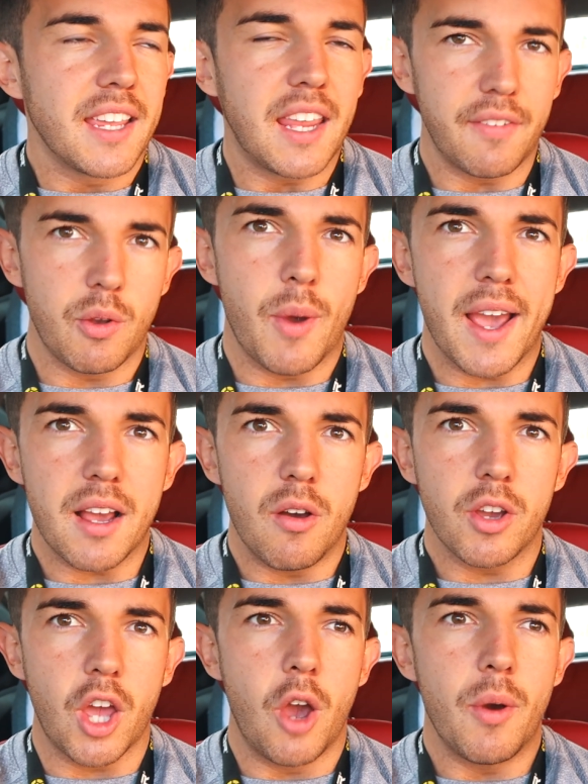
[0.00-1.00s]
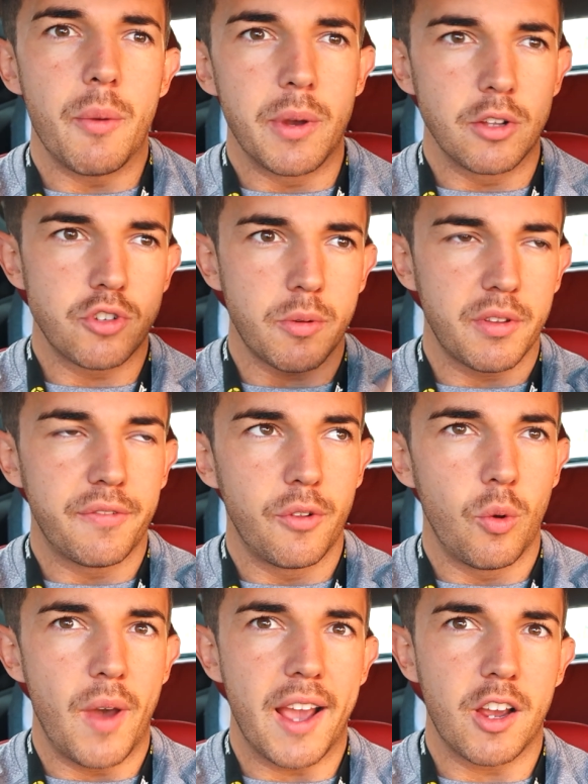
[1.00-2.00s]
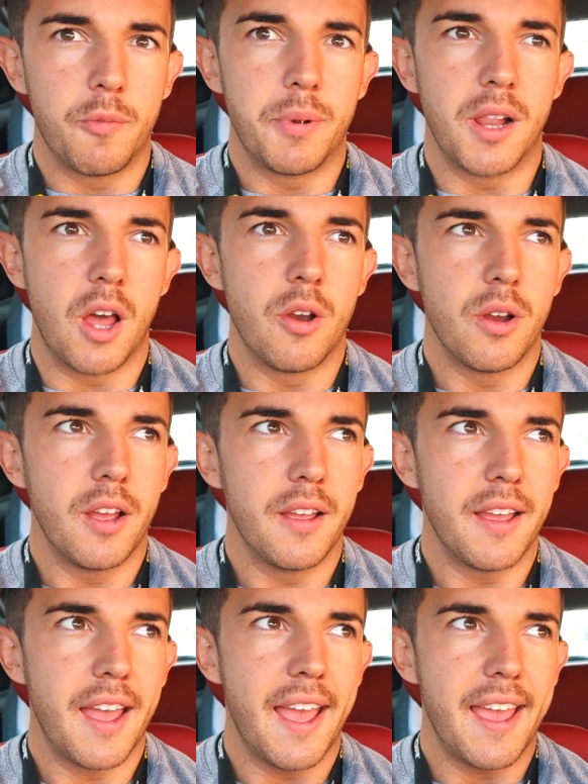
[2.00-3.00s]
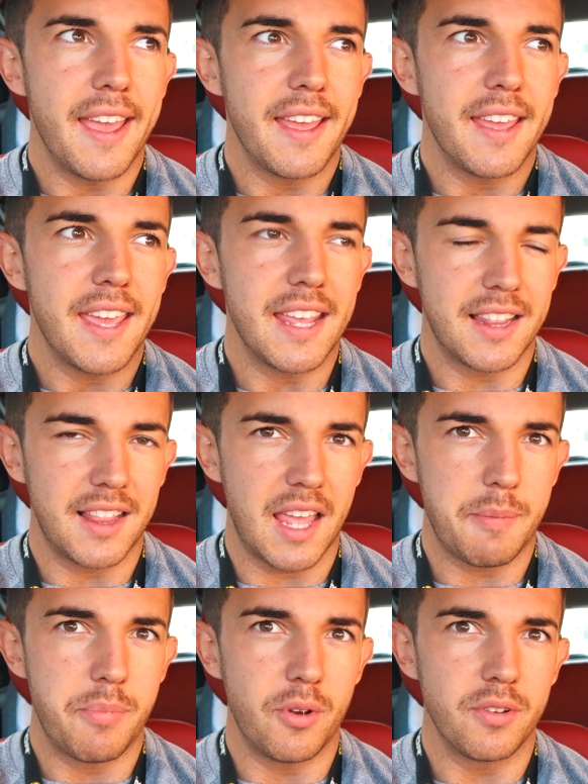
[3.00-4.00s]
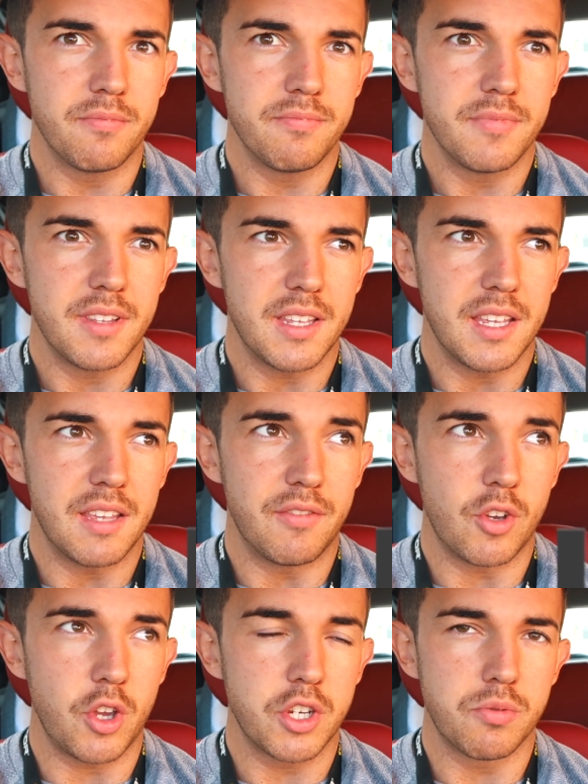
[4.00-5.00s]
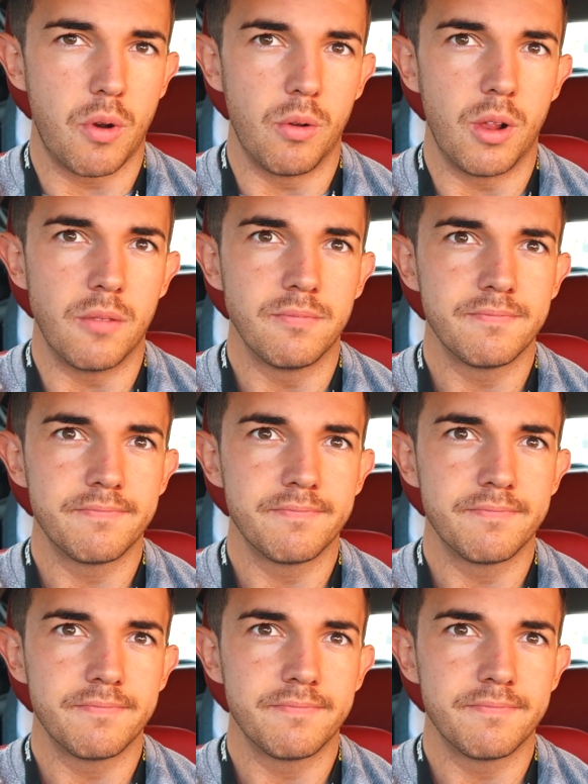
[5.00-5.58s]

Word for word: give the workout a go I will drop the full workout below hit the like button if you got your swole on